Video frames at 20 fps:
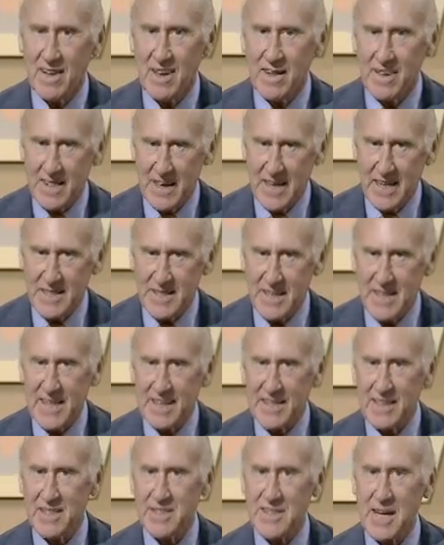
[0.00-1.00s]
There is a
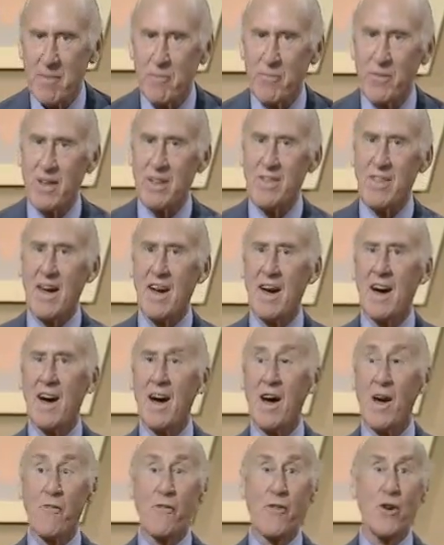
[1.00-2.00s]
little something there
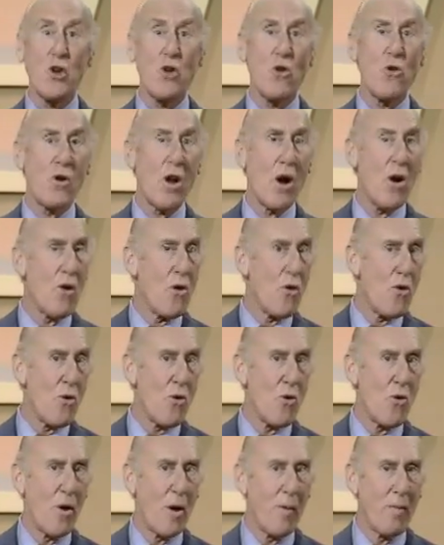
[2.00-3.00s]
for you know who.
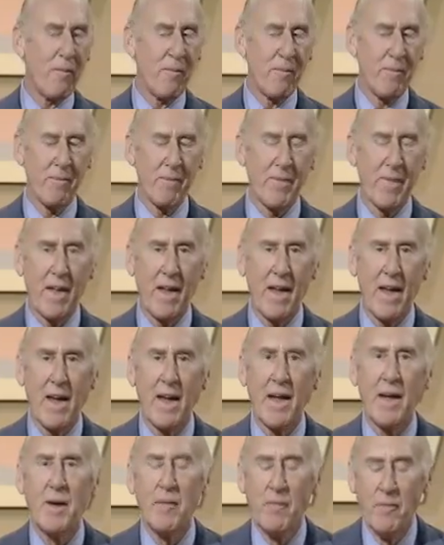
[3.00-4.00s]

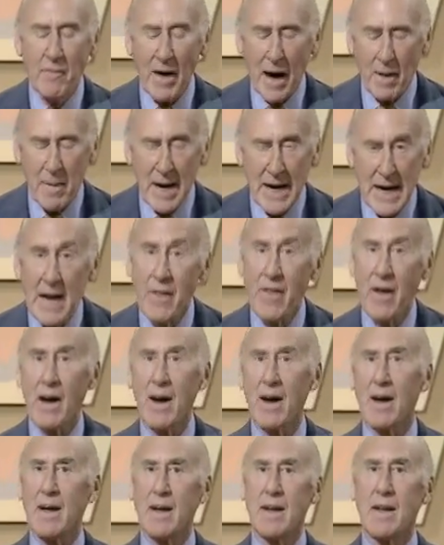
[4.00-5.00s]
And my
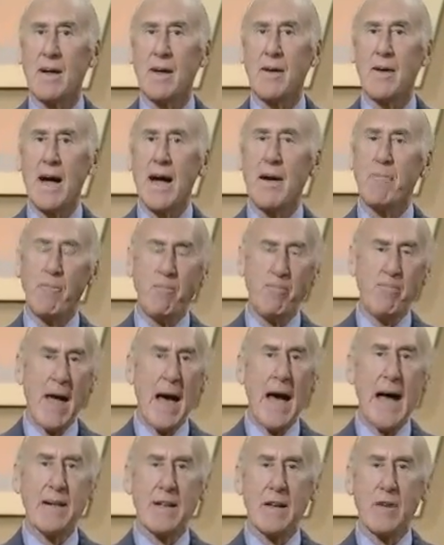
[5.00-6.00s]
other
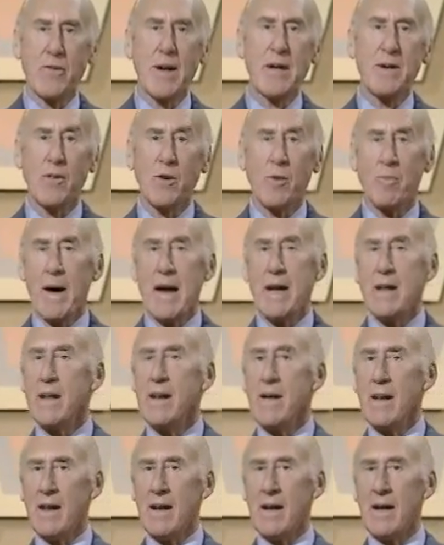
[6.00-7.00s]
acting friend and
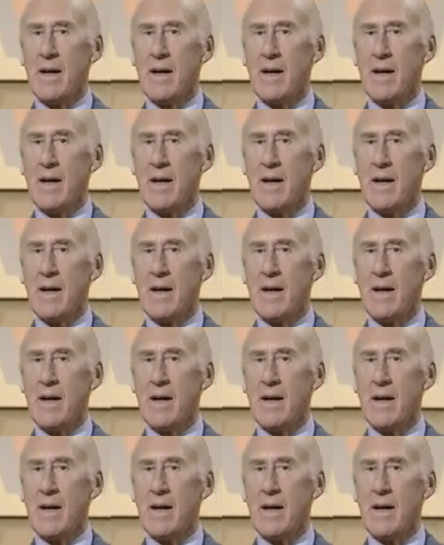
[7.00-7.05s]
companion